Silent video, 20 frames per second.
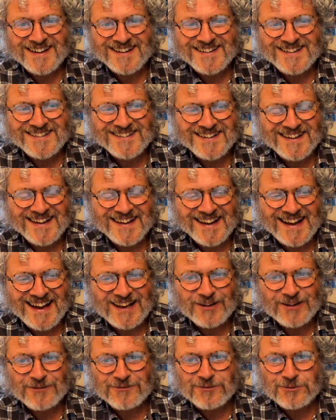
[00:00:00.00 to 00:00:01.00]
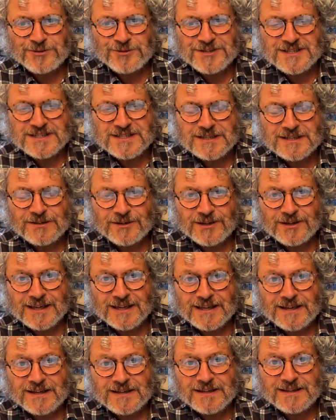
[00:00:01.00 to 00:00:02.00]
And uh, I look forward to seeing you
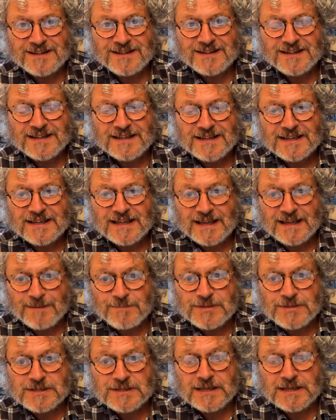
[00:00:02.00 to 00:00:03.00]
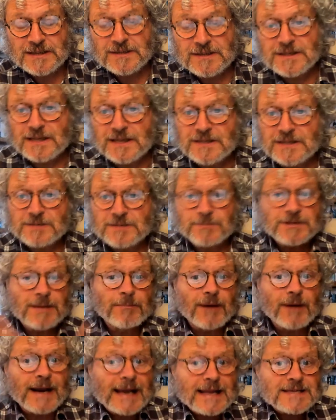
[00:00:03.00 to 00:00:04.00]
again in, in in in
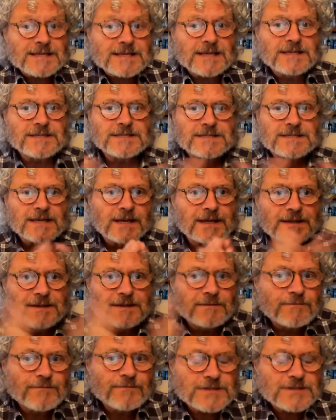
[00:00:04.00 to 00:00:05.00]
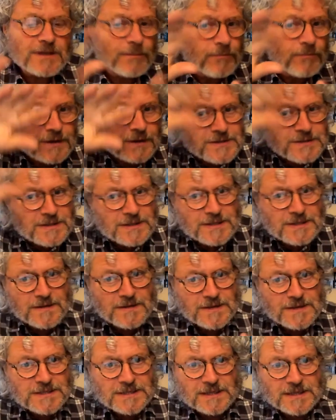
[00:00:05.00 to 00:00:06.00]
September, unless I decide that for some reason the,
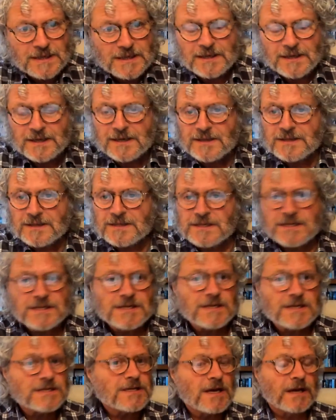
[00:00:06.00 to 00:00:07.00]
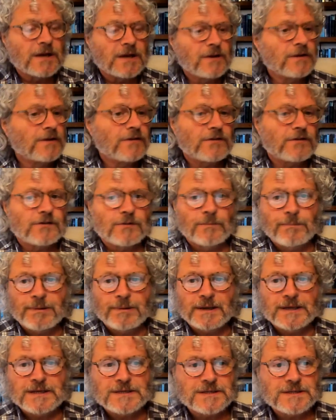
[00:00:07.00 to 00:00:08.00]
this this is a cycle that's
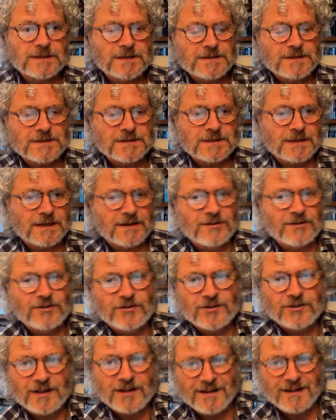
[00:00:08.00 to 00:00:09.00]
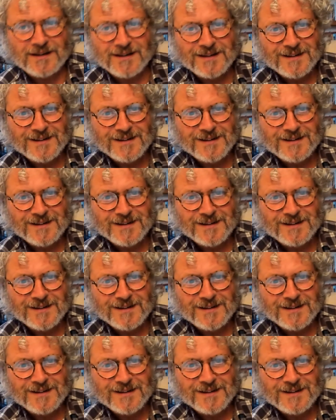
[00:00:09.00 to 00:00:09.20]
complete and and uh,